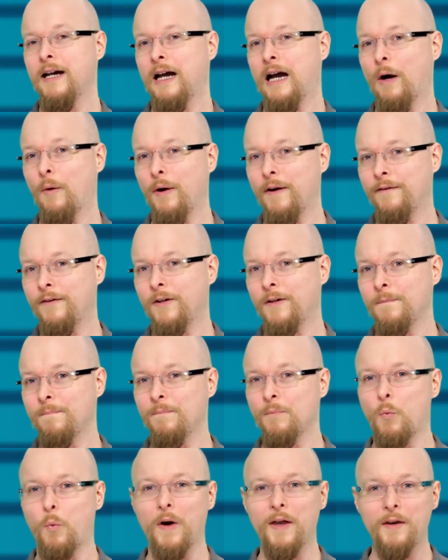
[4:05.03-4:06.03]

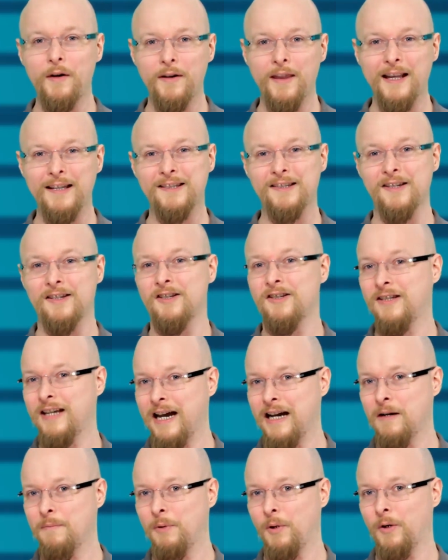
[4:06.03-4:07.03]
However, whether that's
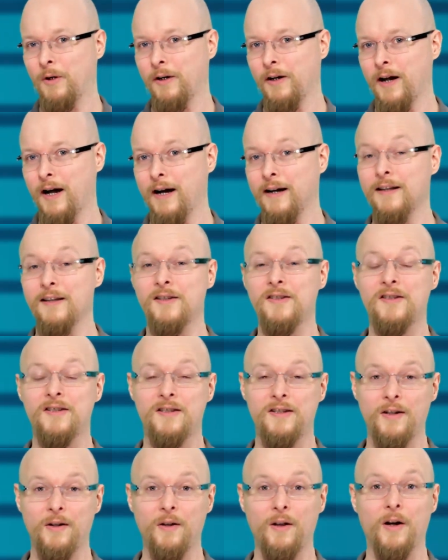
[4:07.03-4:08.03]
sustainable or not is
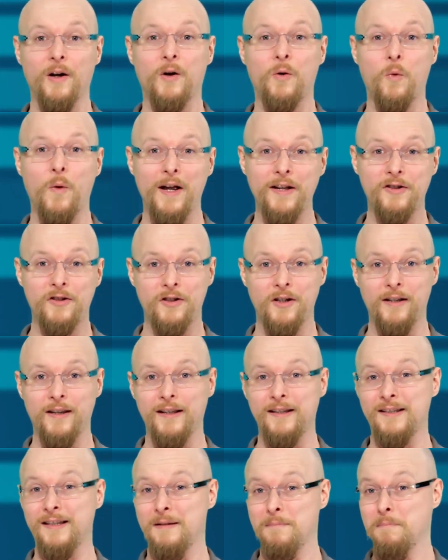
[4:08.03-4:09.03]
still a question
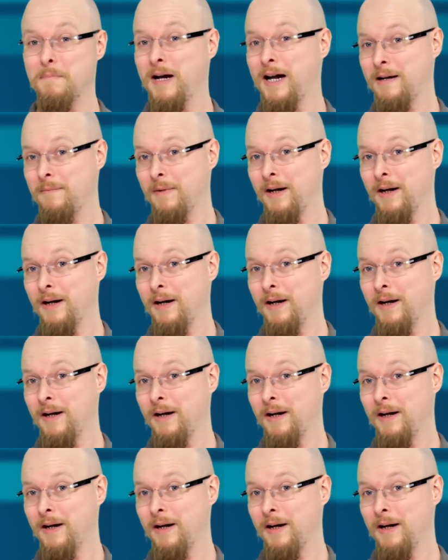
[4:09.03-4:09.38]
that's in my